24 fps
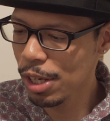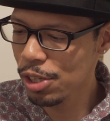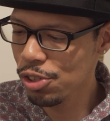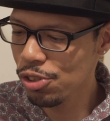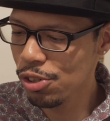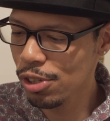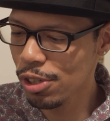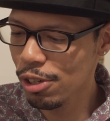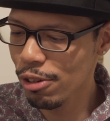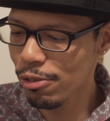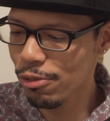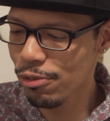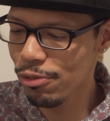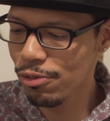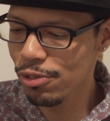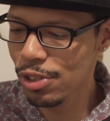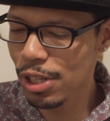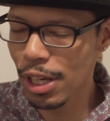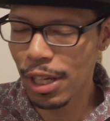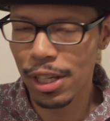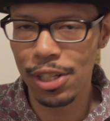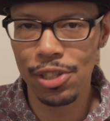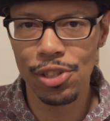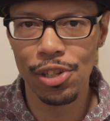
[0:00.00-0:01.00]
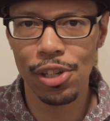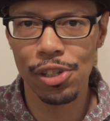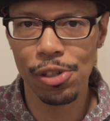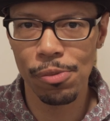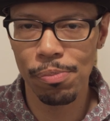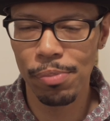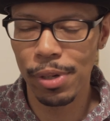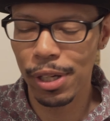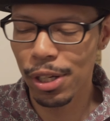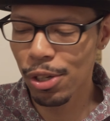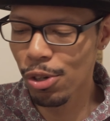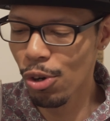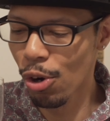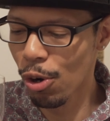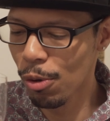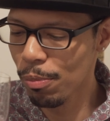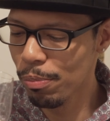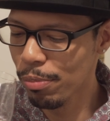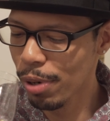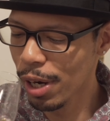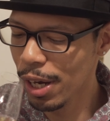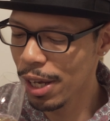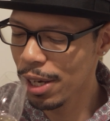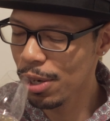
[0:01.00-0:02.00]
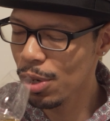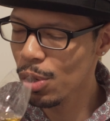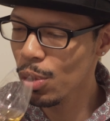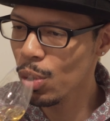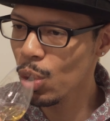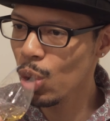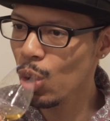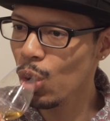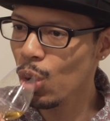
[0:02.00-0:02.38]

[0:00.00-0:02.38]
I shouldn't have taken such a big gulp, but